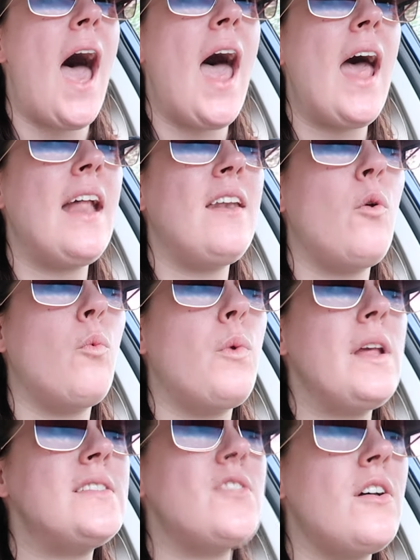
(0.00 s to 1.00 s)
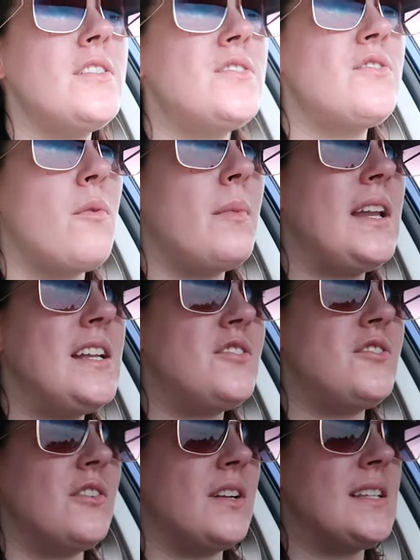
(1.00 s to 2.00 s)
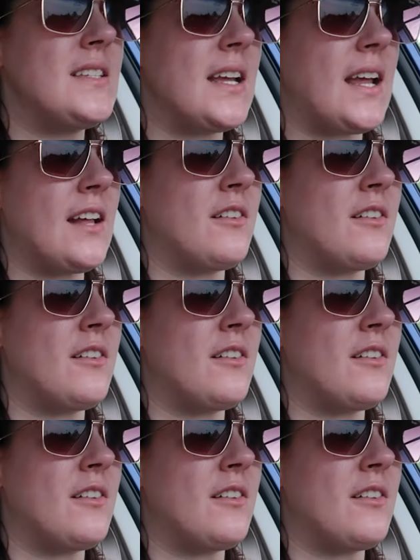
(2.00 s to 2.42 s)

And we saw so many students, like